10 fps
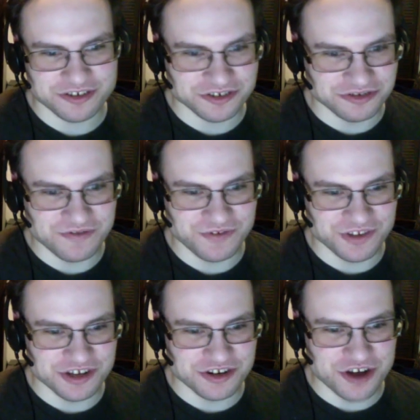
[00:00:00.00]
if you didn't
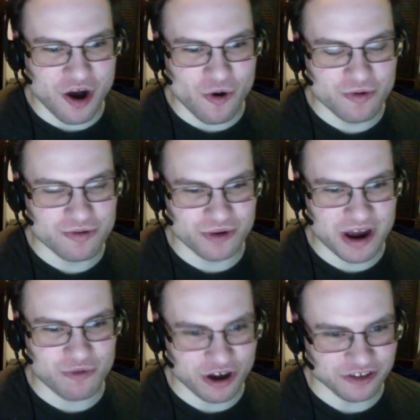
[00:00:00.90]
know who I
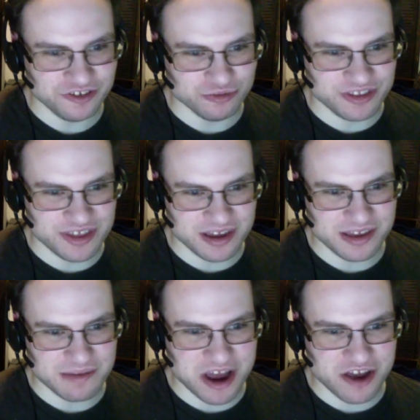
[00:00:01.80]
was, you would think that
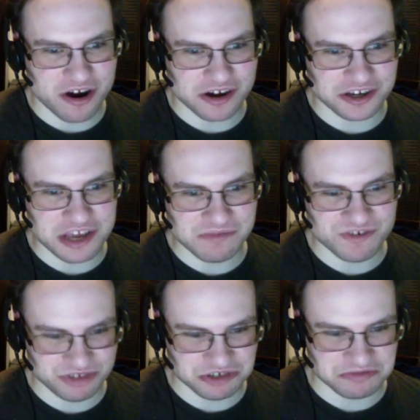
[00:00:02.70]
my art came from
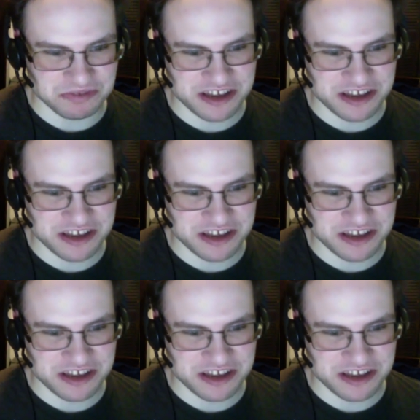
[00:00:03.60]
Japan.